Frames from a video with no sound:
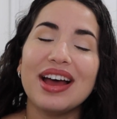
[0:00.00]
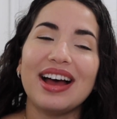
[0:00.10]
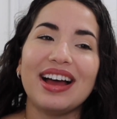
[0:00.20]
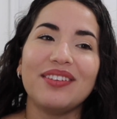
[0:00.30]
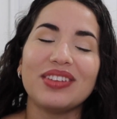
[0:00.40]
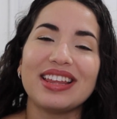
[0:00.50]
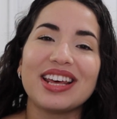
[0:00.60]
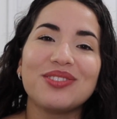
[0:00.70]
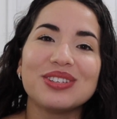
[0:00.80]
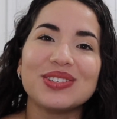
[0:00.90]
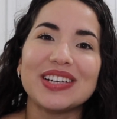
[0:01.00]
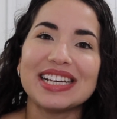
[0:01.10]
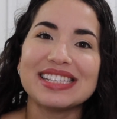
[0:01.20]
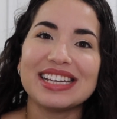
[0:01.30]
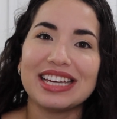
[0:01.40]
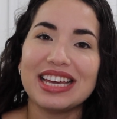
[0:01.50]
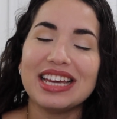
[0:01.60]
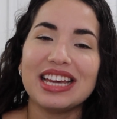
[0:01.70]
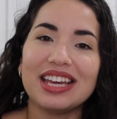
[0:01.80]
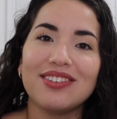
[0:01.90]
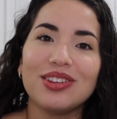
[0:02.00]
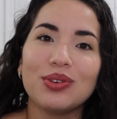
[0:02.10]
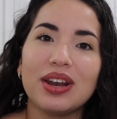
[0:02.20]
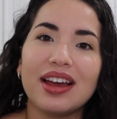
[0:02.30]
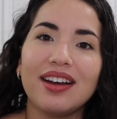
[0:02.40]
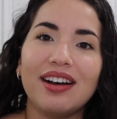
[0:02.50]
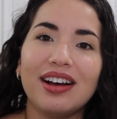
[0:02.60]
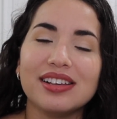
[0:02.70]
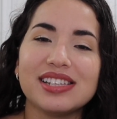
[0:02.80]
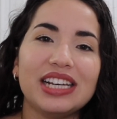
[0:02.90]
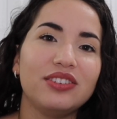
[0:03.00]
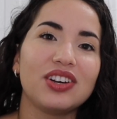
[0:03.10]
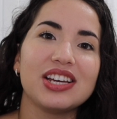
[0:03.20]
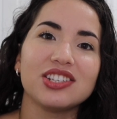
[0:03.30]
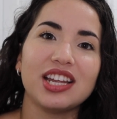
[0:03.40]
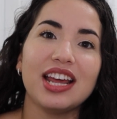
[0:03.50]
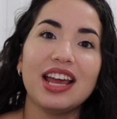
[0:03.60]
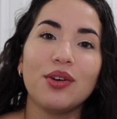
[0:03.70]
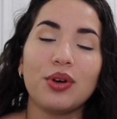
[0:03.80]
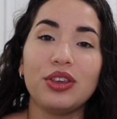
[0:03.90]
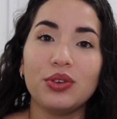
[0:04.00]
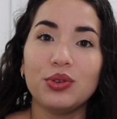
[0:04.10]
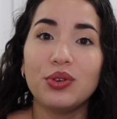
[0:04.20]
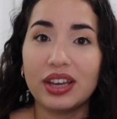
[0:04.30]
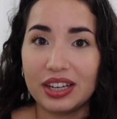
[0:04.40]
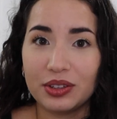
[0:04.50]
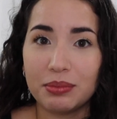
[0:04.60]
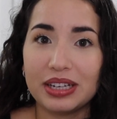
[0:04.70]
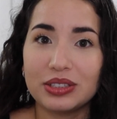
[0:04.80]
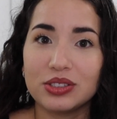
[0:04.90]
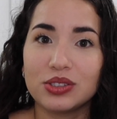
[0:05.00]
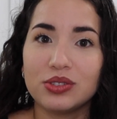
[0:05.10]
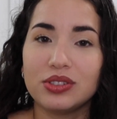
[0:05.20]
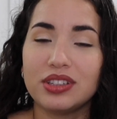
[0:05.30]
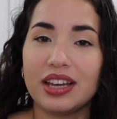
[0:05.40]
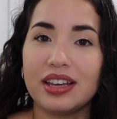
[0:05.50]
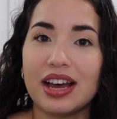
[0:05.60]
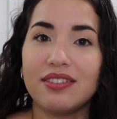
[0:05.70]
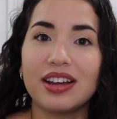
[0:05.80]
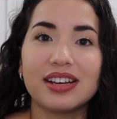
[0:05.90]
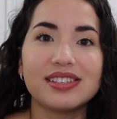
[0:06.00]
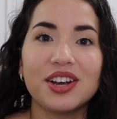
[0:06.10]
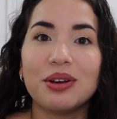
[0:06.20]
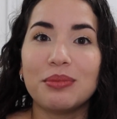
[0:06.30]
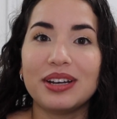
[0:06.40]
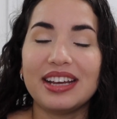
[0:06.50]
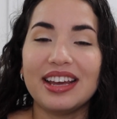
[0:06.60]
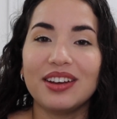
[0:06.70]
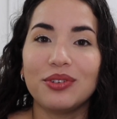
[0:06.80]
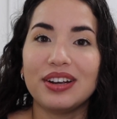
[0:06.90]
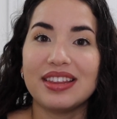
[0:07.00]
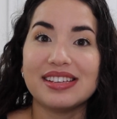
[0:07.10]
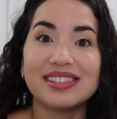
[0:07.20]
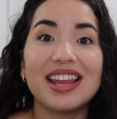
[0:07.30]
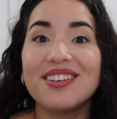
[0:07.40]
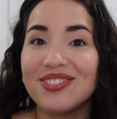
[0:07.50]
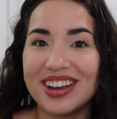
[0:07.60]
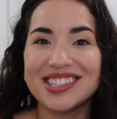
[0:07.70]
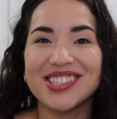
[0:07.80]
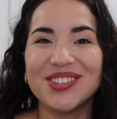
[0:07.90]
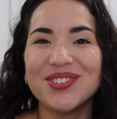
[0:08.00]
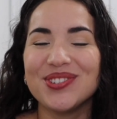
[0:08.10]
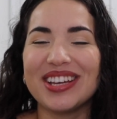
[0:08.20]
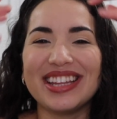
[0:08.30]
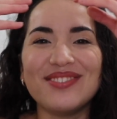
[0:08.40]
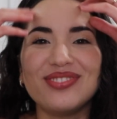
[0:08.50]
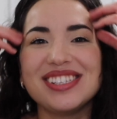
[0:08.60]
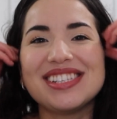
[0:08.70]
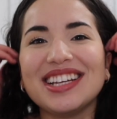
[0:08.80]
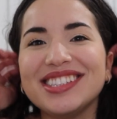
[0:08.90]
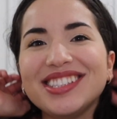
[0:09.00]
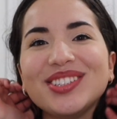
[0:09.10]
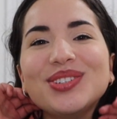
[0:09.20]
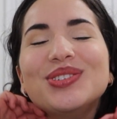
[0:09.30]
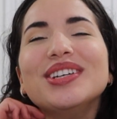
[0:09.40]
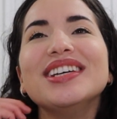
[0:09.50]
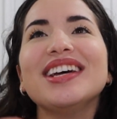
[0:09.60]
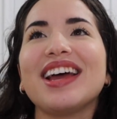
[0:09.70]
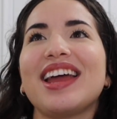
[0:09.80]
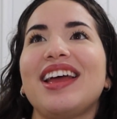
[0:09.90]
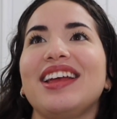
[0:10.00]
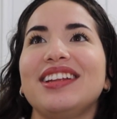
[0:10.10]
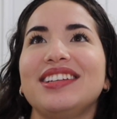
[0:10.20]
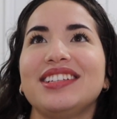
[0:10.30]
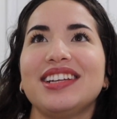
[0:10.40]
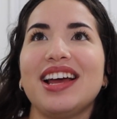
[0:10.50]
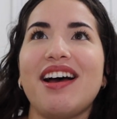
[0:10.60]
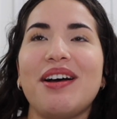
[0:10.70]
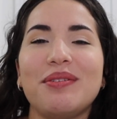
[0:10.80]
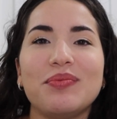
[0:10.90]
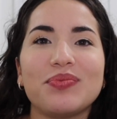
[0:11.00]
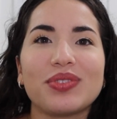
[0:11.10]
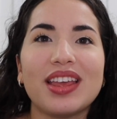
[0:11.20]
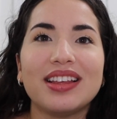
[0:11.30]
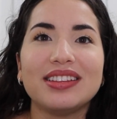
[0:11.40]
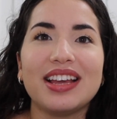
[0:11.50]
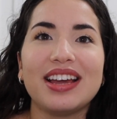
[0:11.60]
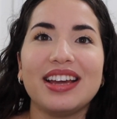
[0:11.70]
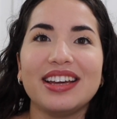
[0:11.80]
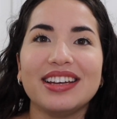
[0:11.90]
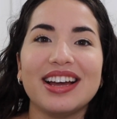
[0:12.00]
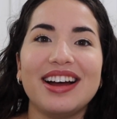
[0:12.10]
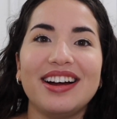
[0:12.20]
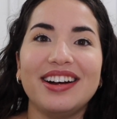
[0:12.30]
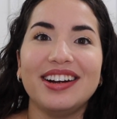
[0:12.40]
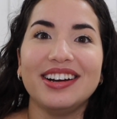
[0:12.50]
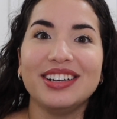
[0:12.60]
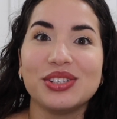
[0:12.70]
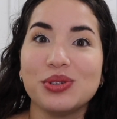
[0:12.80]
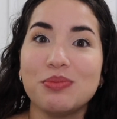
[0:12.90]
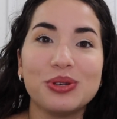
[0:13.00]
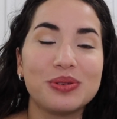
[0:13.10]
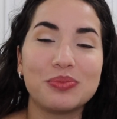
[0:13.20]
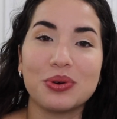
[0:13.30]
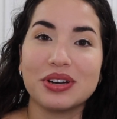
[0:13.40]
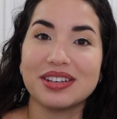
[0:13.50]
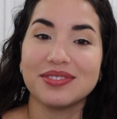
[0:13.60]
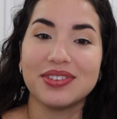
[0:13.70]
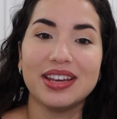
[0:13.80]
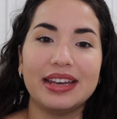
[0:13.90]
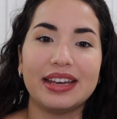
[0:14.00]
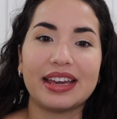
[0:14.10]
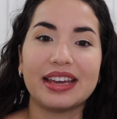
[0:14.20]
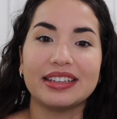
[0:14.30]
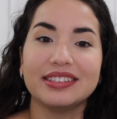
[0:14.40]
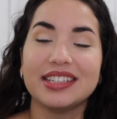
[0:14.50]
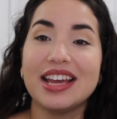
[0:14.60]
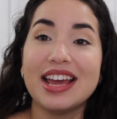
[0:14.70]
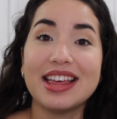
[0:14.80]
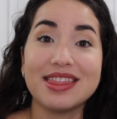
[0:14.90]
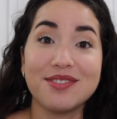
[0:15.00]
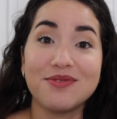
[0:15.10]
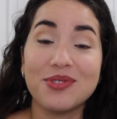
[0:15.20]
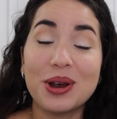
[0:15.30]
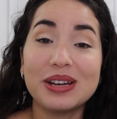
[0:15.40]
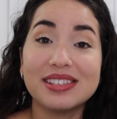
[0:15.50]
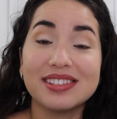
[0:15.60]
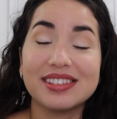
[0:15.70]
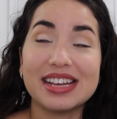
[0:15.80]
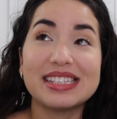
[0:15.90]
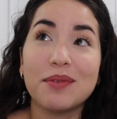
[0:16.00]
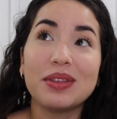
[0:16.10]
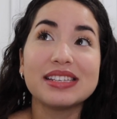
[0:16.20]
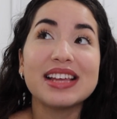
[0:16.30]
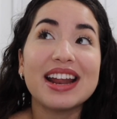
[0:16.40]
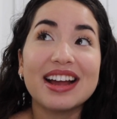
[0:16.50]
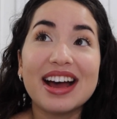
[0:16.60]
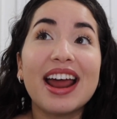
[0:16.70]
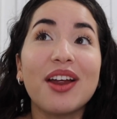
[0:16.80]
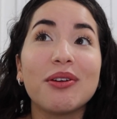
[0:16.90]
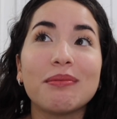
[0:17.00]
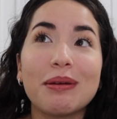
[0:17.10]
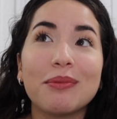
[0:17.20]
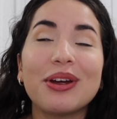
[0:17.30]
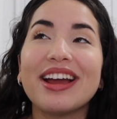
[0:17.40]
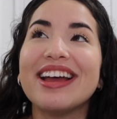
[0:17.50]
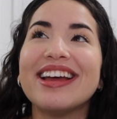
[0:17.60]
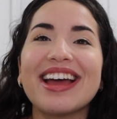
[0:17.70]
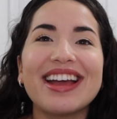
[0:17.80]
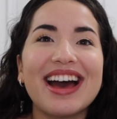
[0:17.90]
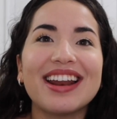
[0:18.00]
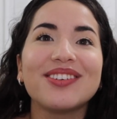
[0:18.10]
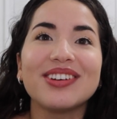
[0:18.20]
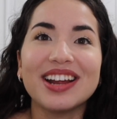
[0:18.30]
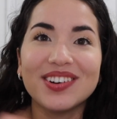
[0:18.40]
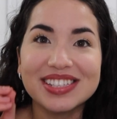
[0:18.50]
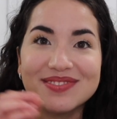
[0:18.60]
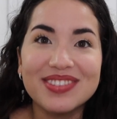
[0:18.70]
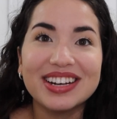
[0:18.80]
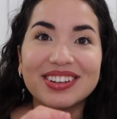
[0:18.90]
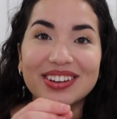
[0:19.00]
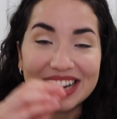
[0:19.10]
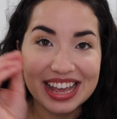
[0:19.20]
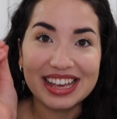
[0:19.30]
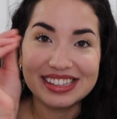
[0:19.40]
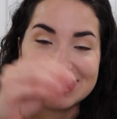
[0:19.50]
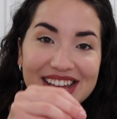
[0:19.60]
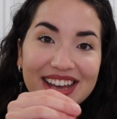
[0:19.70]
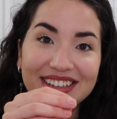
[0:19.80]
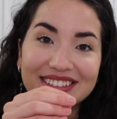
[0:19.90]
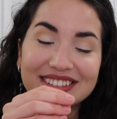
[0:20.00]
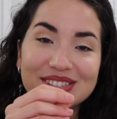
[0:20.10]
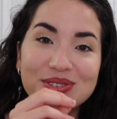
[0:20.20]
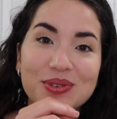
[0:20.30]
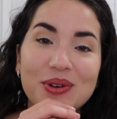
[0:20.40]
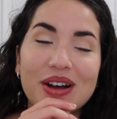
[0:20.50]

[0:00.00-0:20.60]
I thought it was so nice, they even do like a celebration. When you do get into medical school, they have like a ceremony where they celebrate you and they present you, and they are super supportive. And the first acceptance that I got, I remember, I got it when I was in like inside the school.